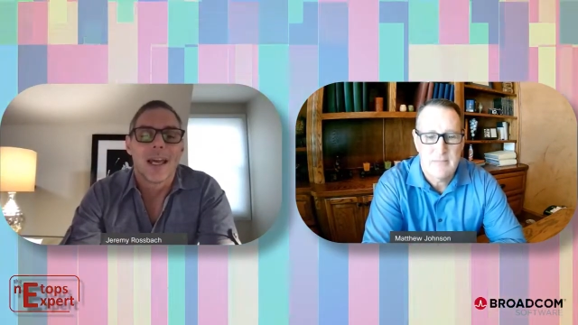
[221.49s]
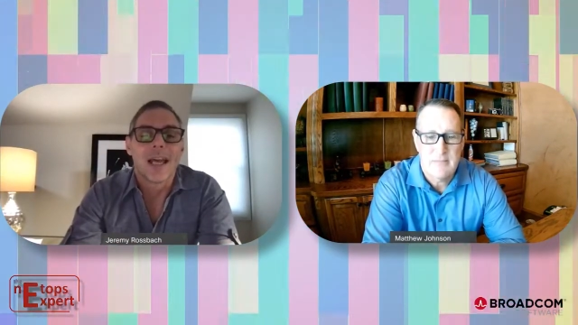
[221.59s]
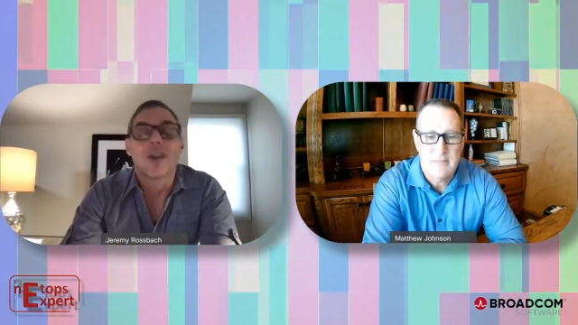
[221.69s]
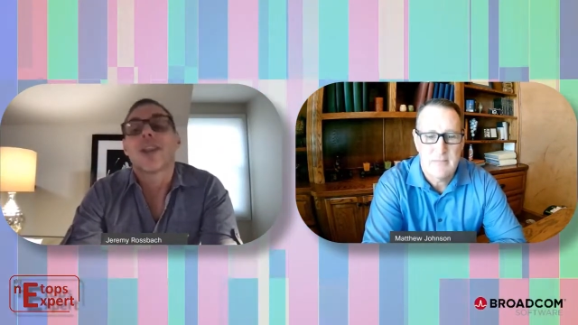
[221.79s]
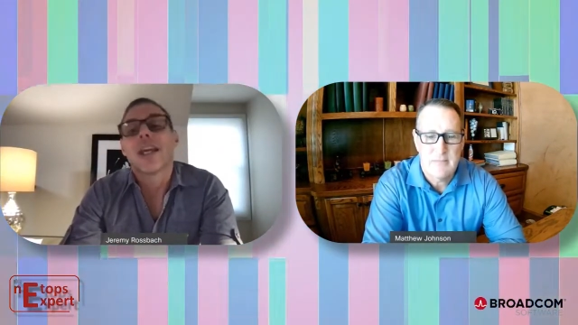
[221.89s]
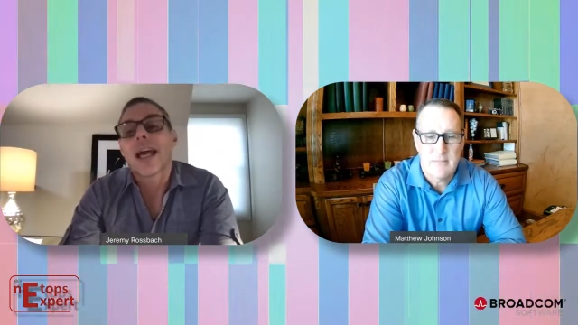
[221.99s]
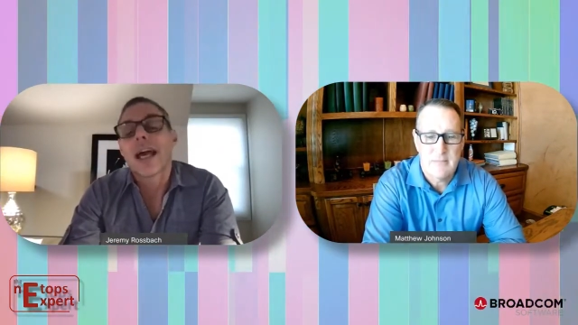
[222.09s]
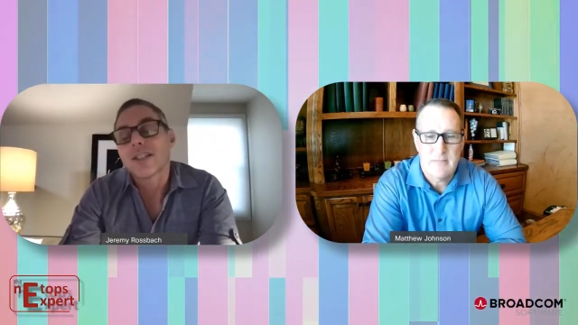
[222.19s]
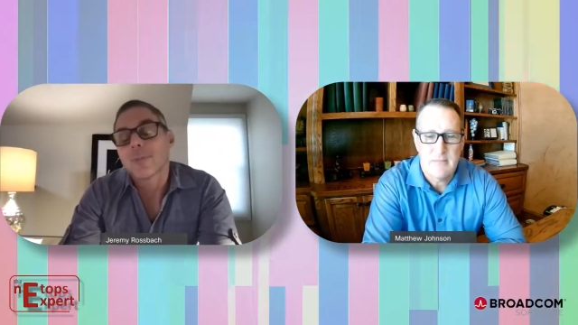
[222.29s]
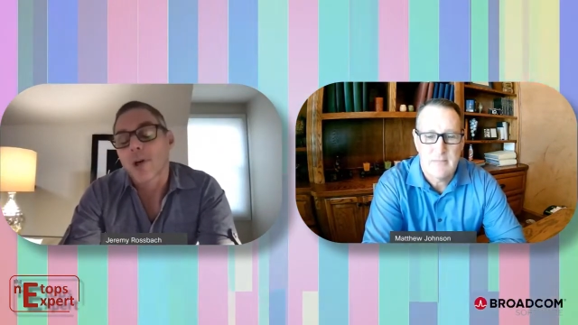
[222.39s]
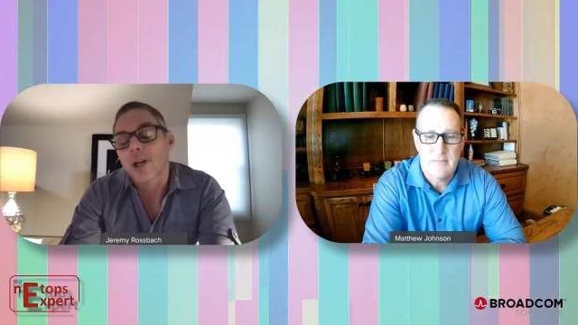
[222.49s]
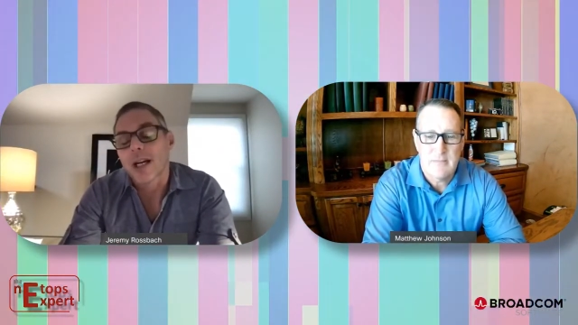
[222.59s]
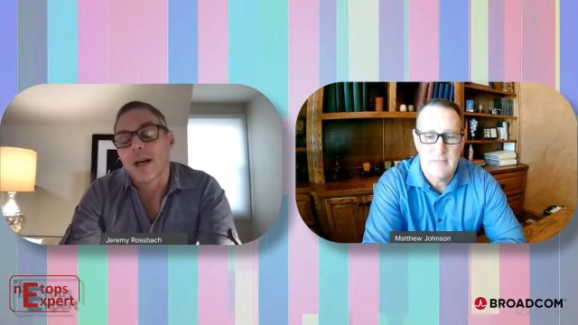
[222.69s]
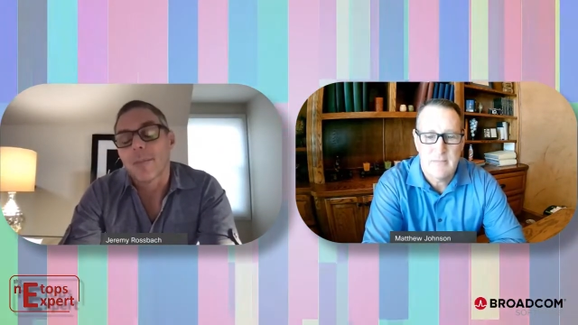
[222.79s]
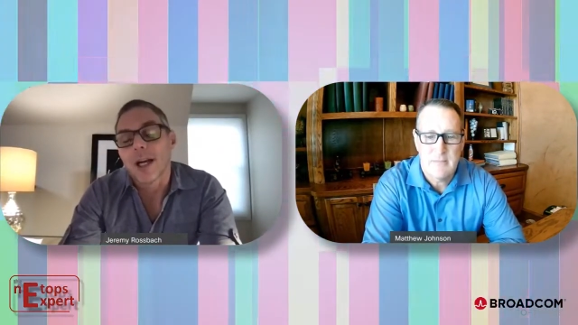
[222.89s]
Speaker 1: how do they how does
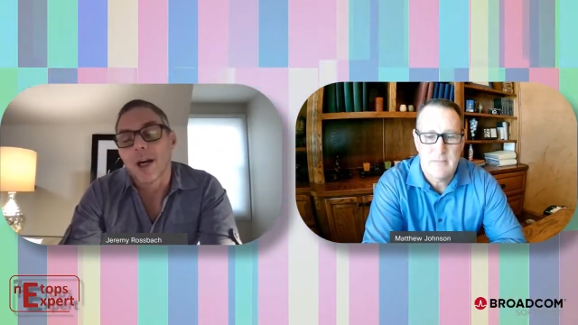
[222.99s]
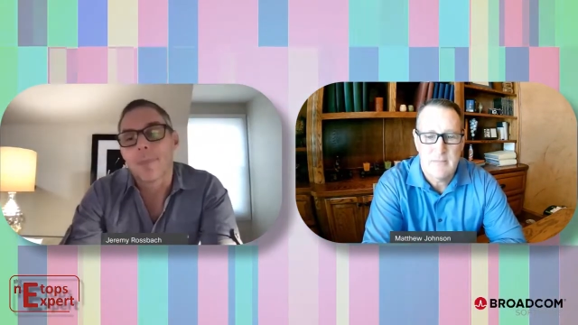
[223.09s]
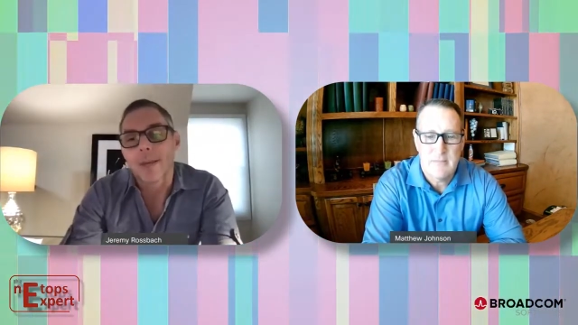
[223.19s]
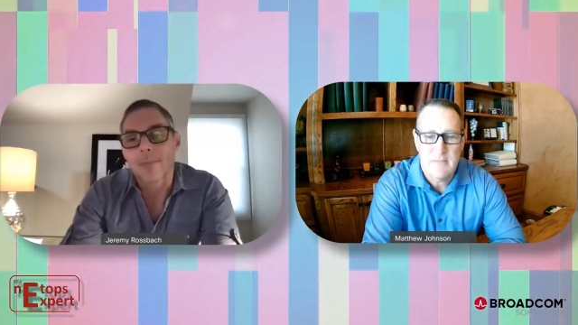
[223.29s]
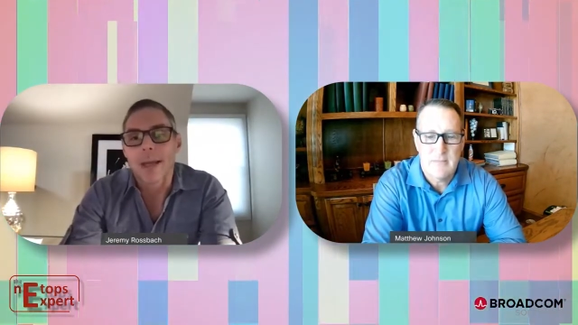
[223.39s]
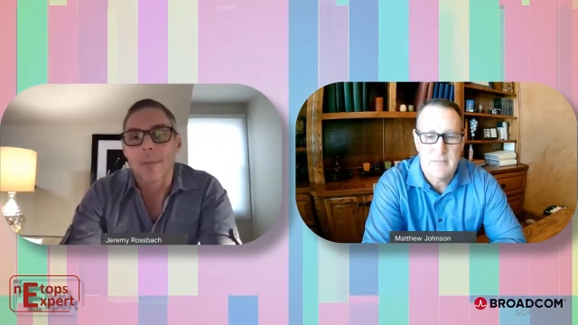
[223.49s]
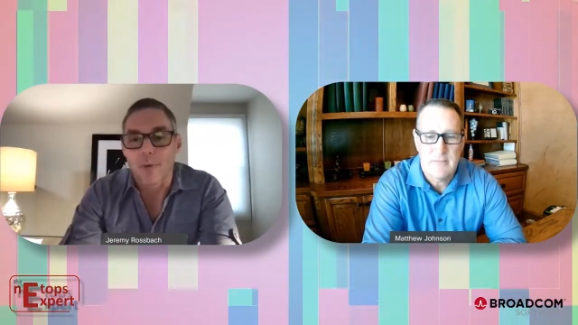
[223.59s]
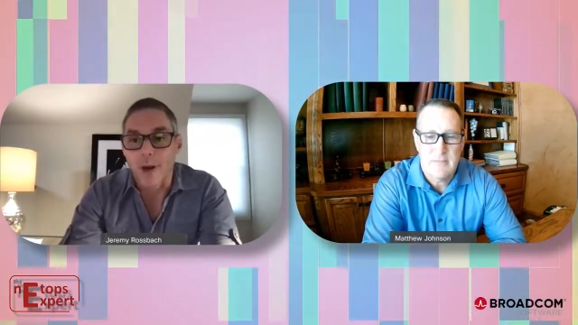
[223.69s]
broadcom help them get